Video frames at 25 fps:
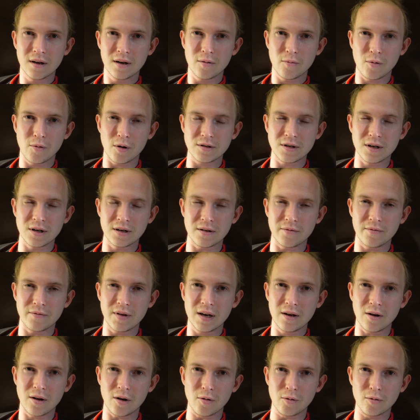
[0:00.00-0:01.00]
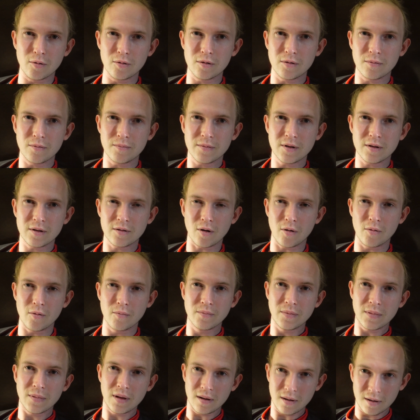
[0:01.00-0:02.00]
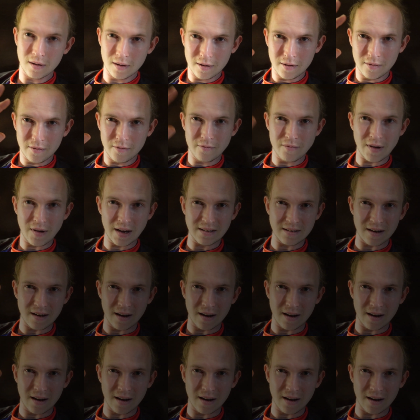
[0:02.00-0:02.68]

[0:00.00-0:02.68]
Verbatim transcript: the videos. So, thanks